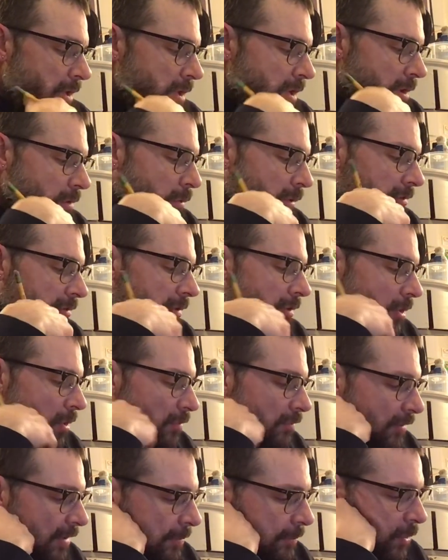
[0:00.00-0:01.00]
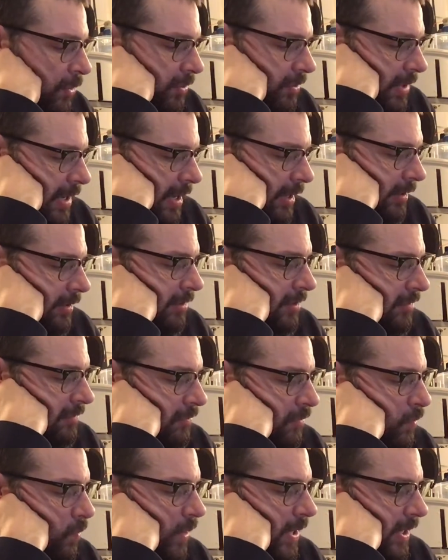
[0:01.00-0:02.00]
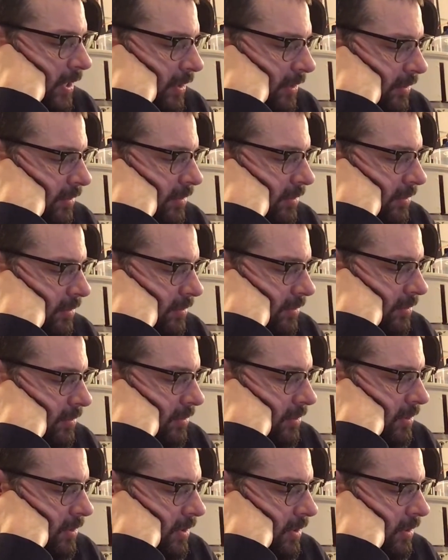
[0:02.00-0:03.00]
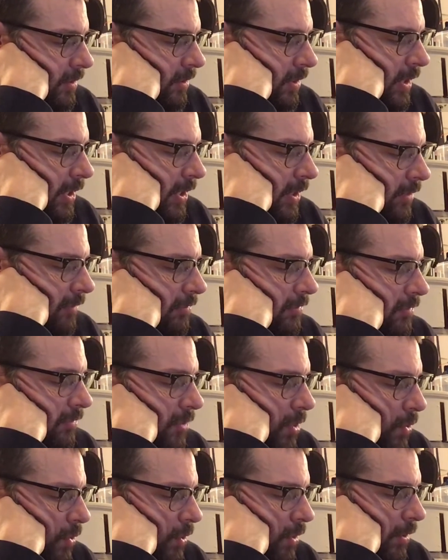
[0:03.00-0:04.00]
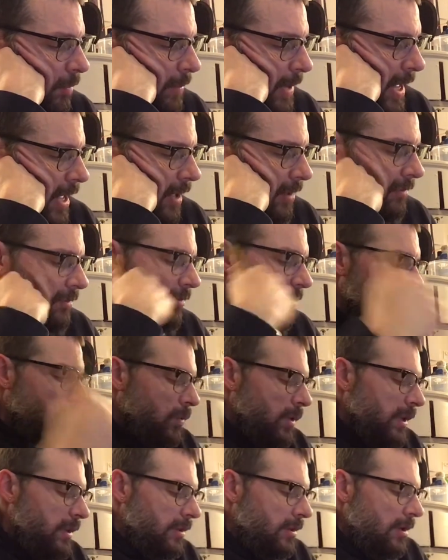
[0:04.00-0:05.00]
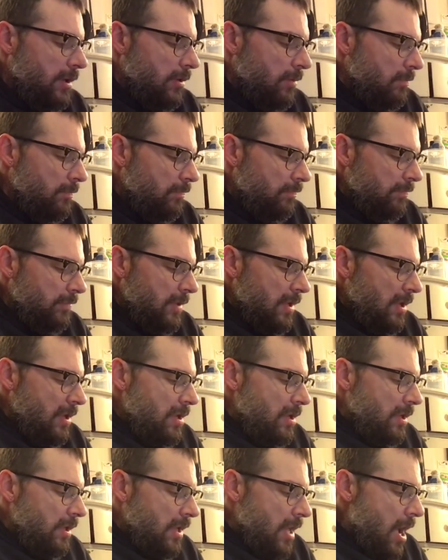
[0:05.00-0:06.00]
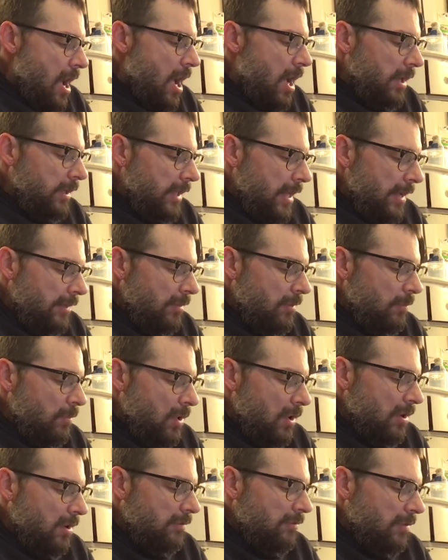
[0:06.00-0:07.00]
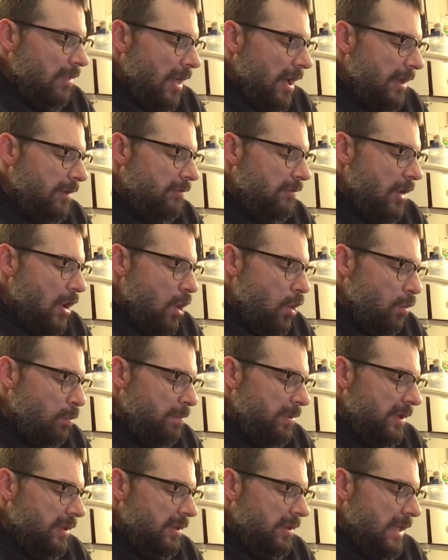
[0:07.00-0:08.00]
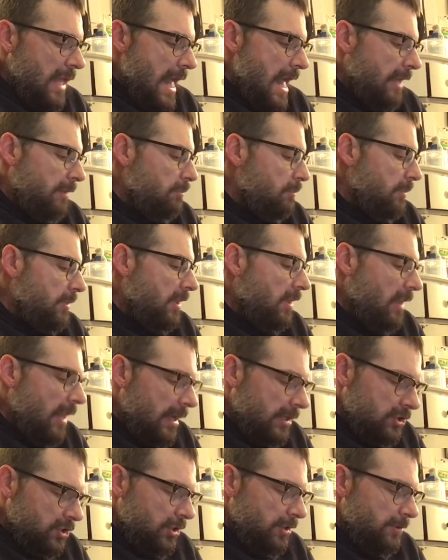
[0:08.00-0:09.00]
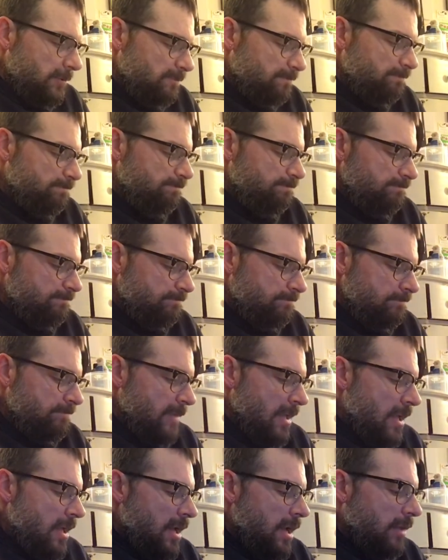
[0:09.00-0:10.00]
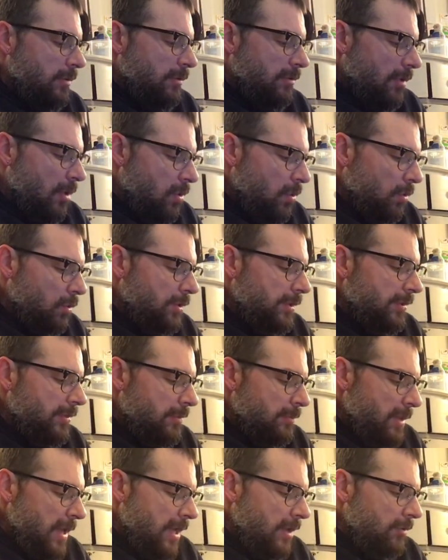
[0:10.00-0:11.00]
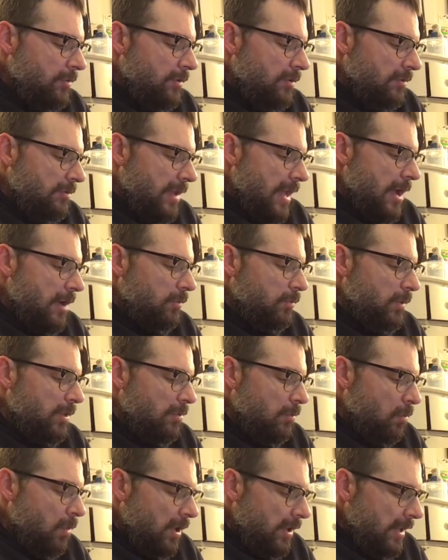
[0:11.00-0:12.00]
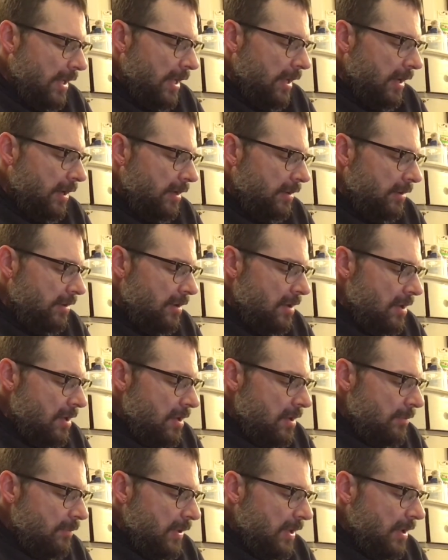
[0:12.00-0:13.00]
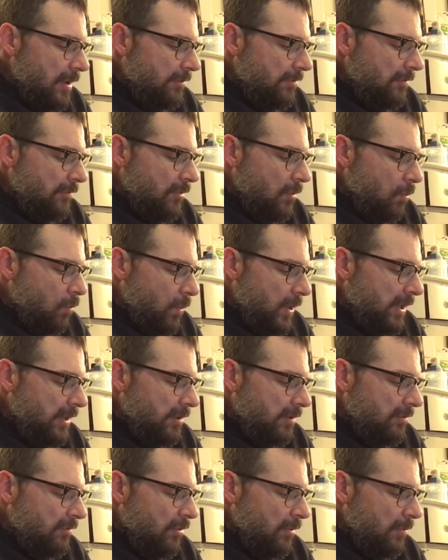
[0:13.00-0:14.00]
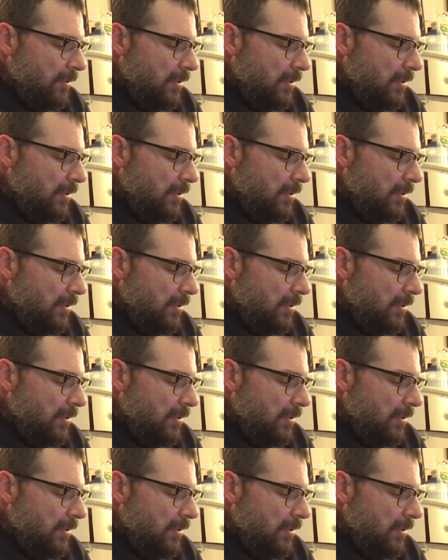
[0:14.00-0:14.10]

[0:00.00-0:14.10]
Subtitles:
It was a November night of wind. Leaves tore past the window. God had the book of life open at pleasure and was holding the pages down with one hand because of the wind from